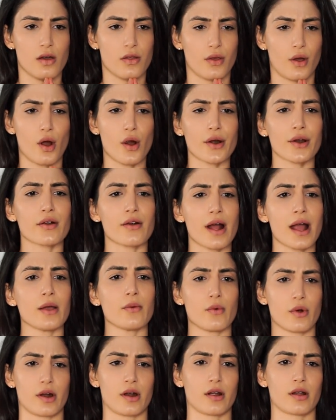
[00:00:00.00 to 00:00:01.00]
the harder
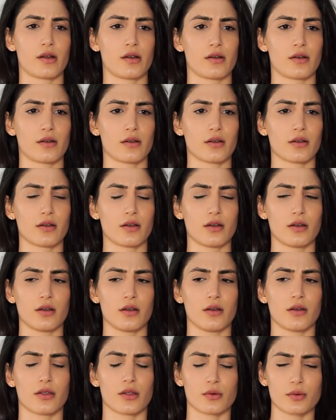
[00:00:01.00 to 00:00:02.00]
I work,
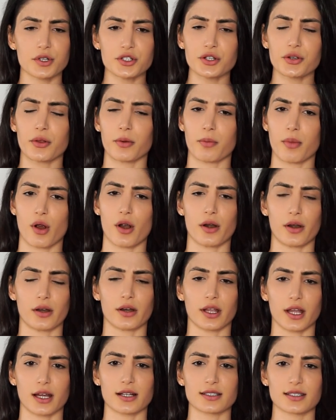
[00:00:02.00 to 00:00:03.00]
the richer the
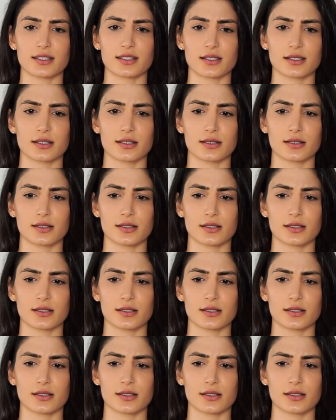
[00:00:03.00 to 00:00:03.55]
partner gets.